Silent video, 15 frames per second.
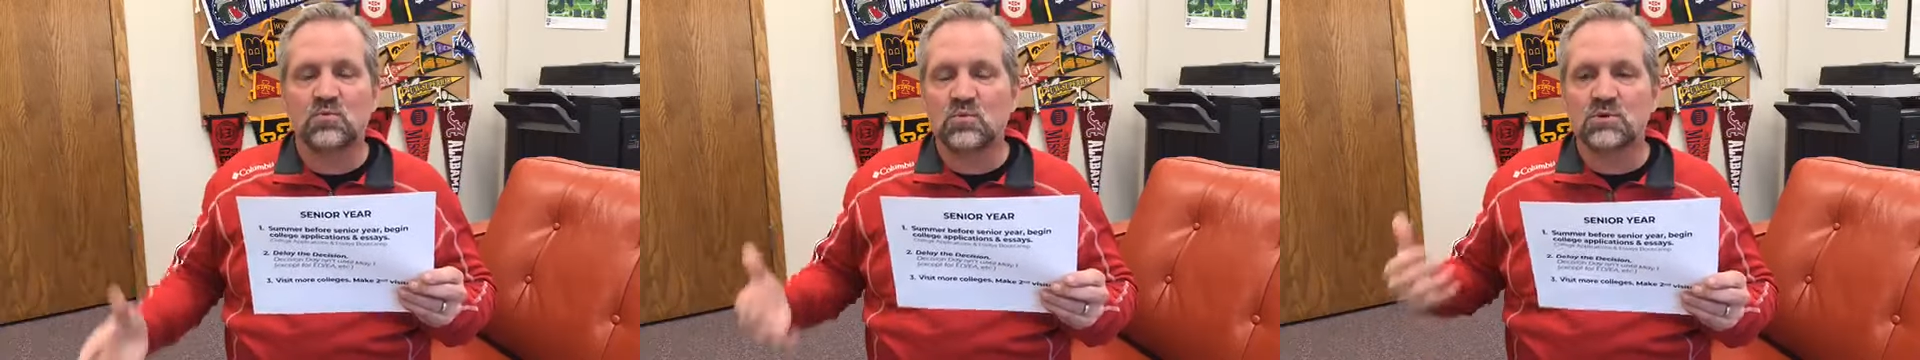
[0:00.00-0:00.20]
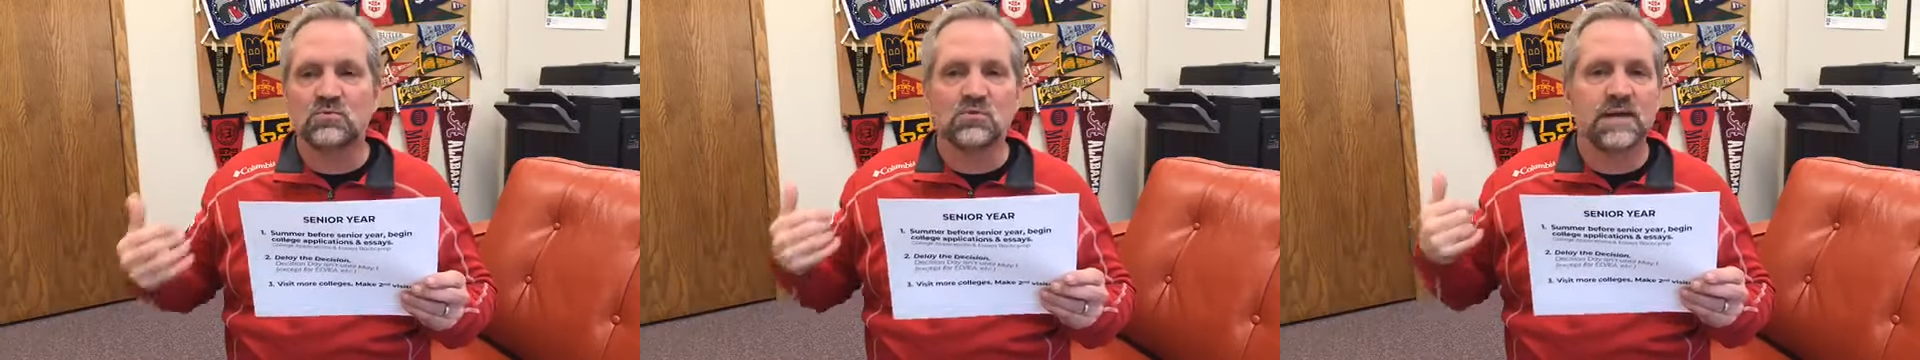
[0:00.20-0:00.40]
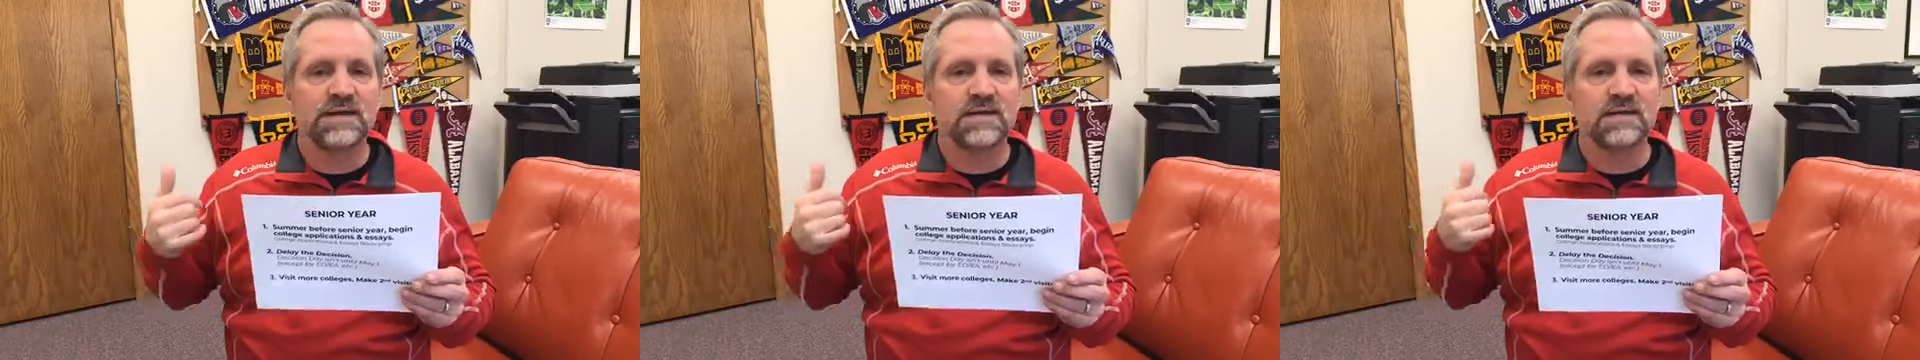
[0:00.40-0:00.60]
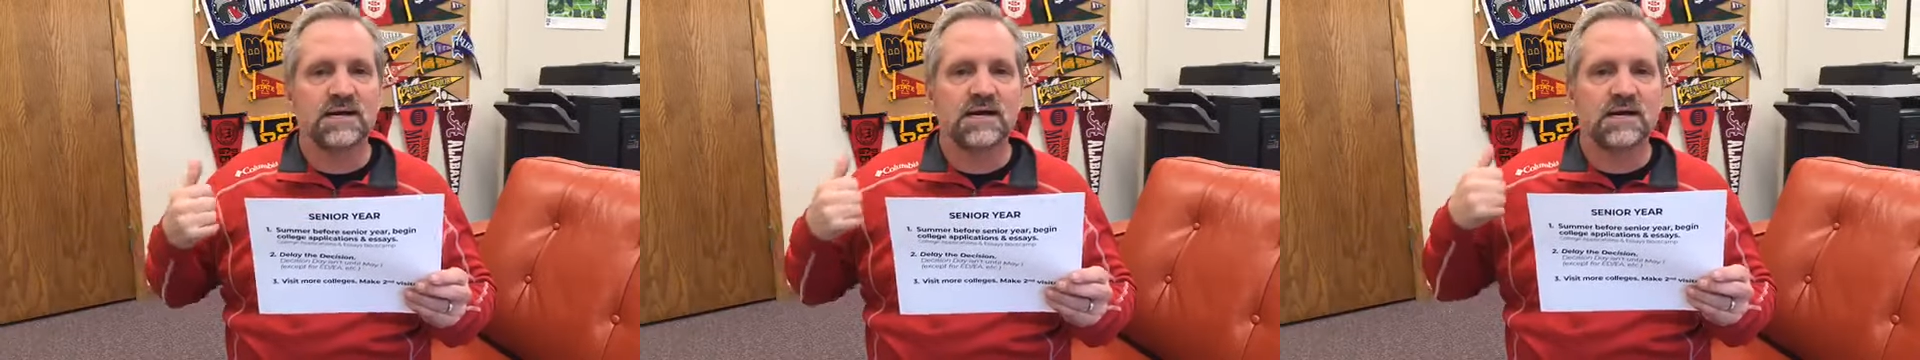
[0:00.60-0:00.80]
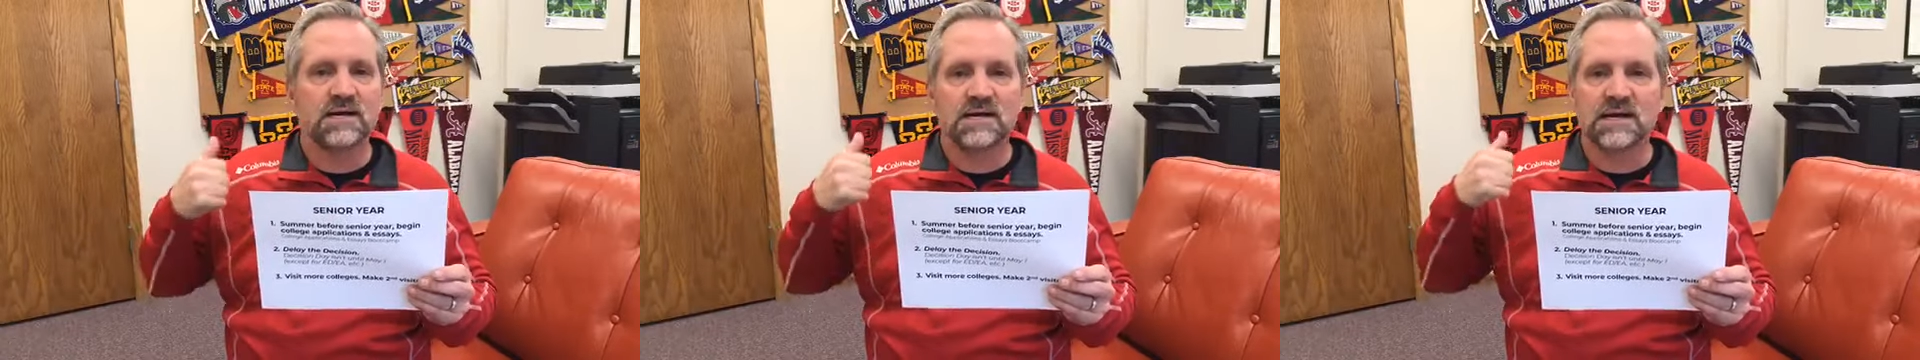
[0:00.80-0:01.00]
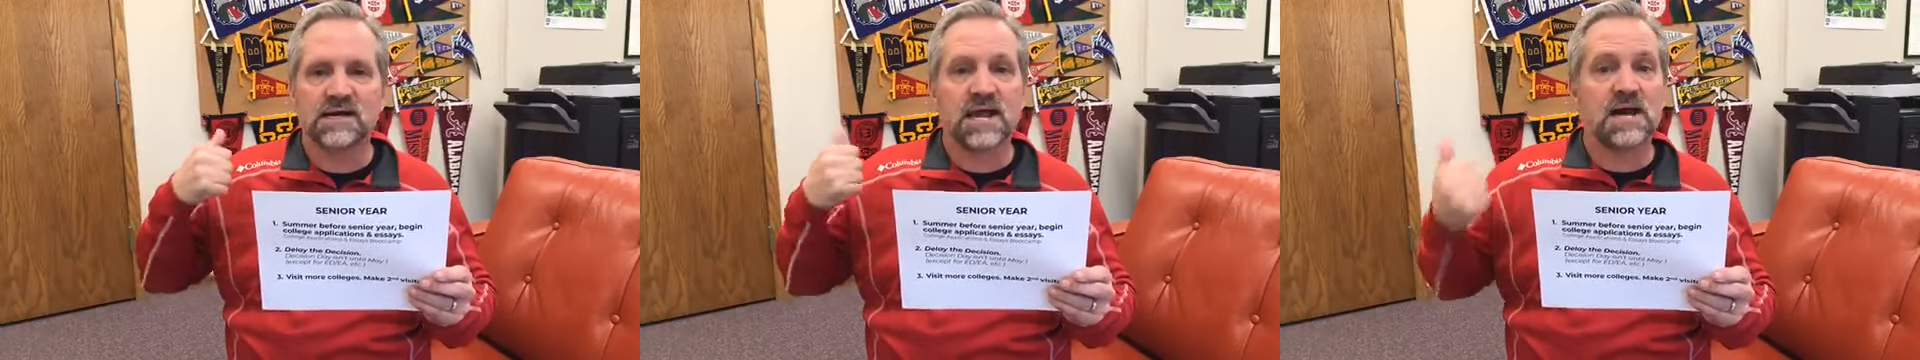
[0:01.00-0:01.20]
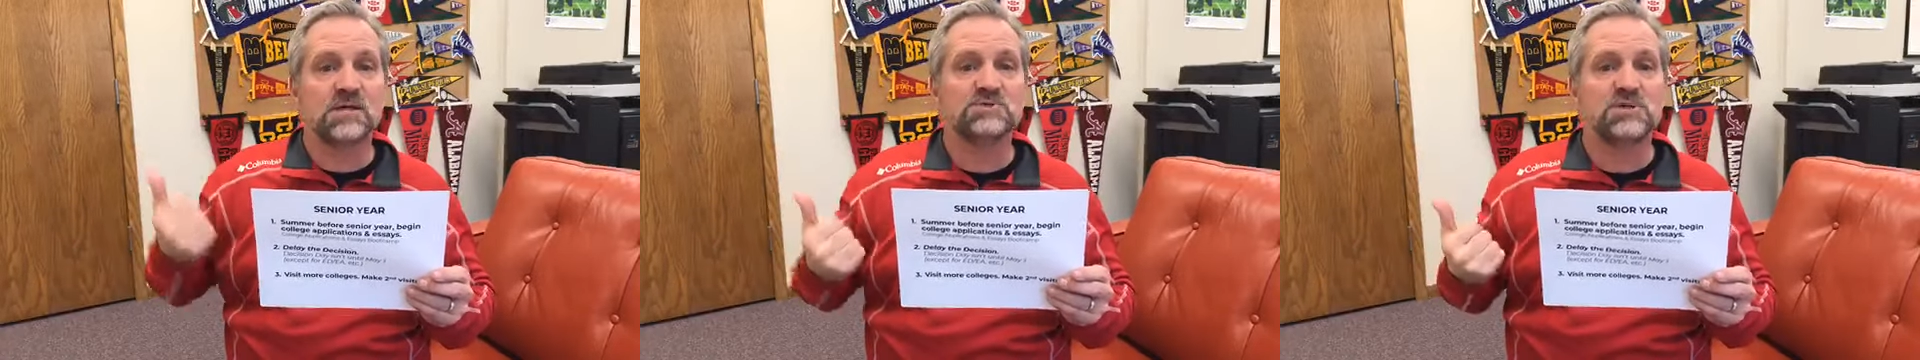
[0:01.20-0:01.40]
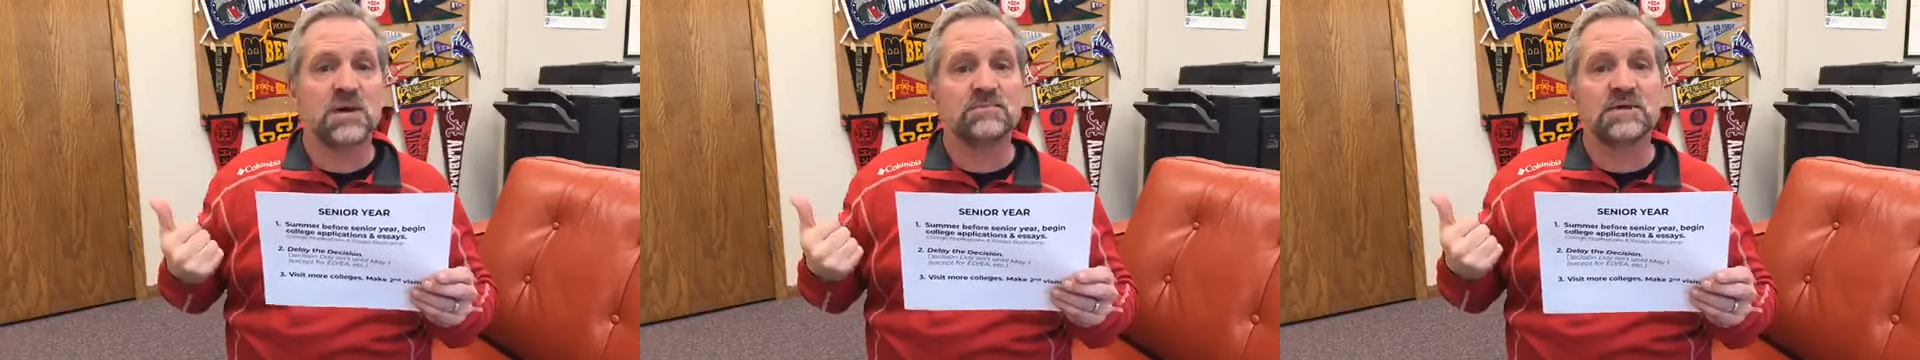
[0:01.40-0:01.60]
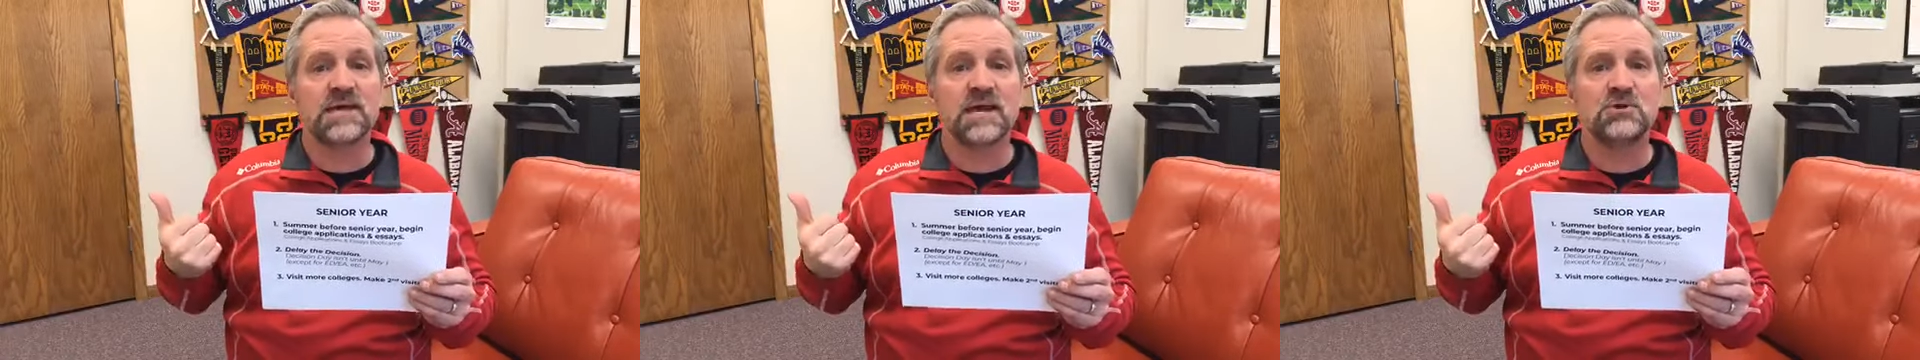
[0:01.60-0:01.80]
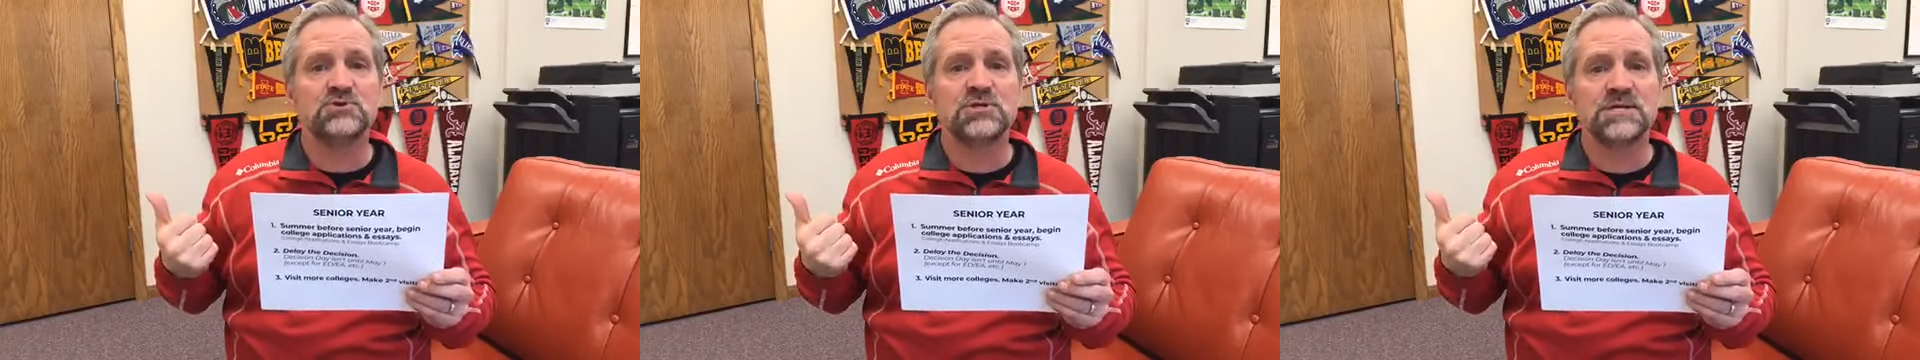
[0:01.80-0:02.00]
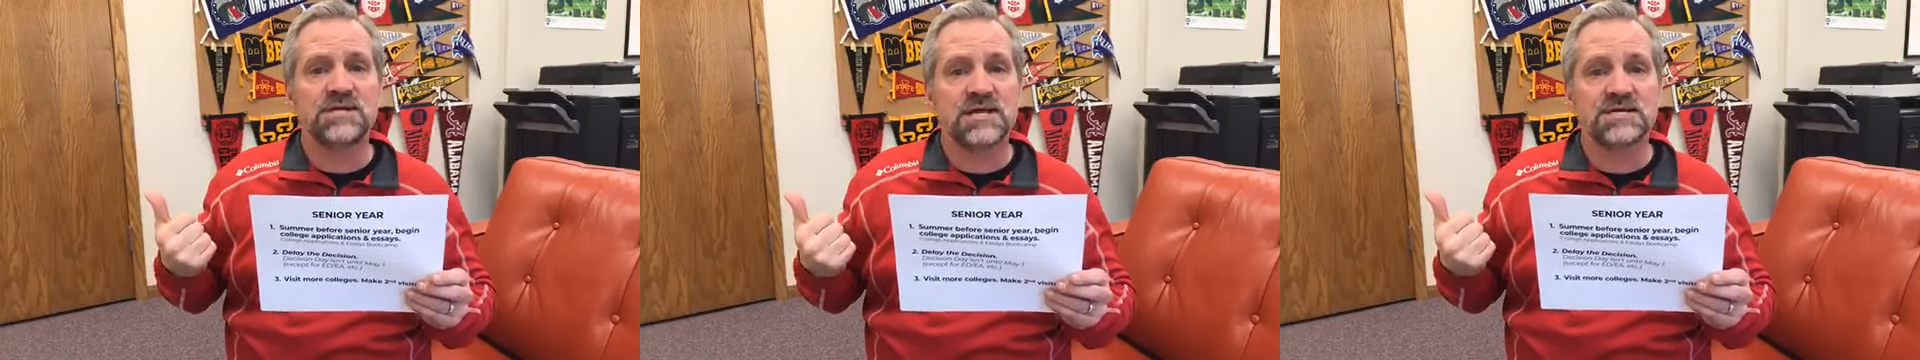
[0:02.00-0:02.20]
We're running a college application and